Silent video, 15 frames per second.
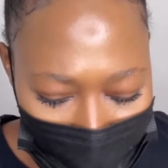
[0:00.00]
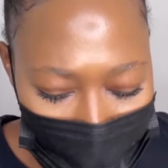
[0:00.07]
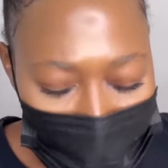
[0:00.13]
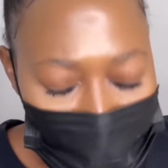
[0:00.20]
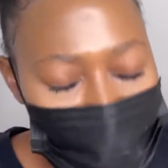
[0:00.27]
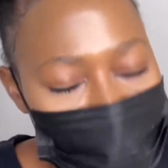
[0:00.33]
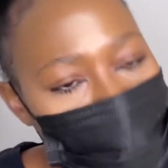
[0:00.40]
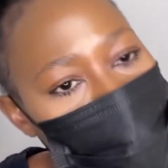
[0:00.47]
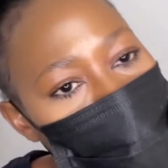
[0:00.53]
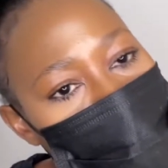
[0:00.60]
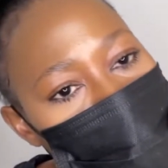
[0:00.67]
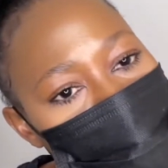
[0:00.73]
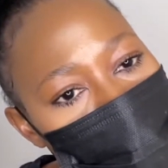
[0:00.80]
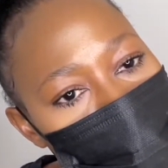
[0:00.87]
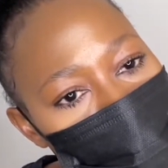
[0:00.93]
yeah, so
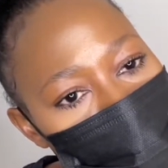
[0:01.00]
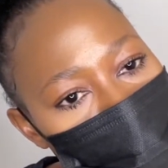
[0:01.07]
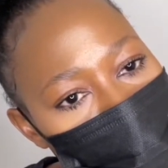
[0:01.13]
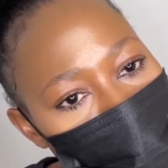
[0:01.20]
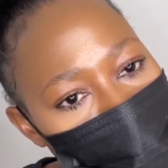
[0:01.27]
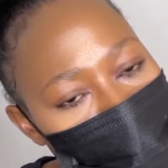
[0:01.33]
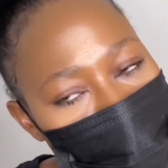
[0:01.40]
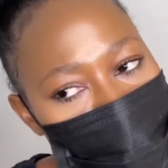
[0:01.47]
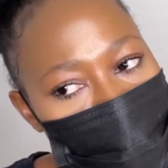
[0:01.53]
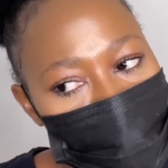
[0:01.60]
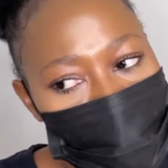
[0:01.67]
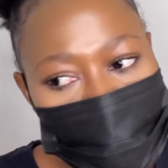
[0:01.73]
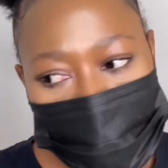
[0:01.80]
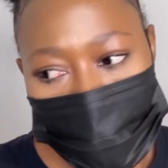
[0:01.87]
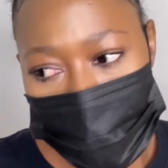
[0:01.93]
I'm just gonna
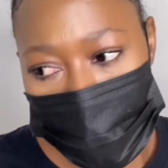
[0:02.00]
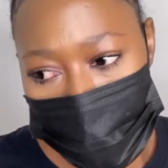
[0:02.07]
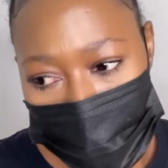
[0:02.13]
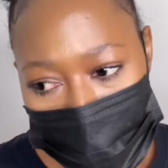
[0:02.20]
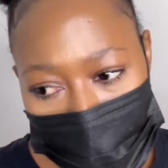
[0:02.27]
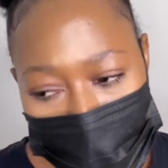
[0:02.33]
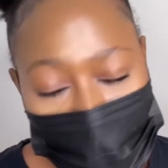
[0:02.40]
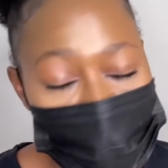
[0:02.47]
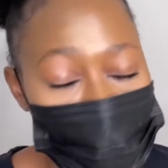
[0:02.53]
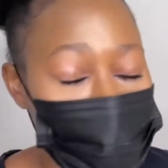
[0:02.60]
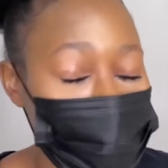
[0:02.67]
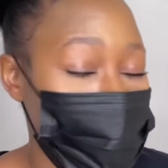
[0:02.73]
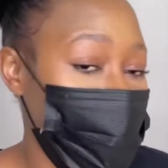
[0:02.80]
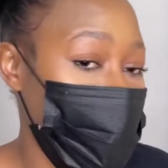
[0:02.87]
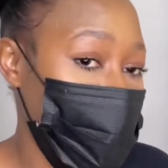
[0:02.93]
get some
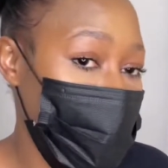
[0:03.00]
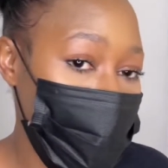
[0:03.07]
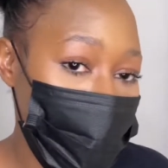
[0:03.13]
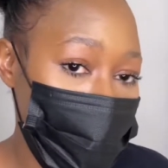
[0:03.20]
rest,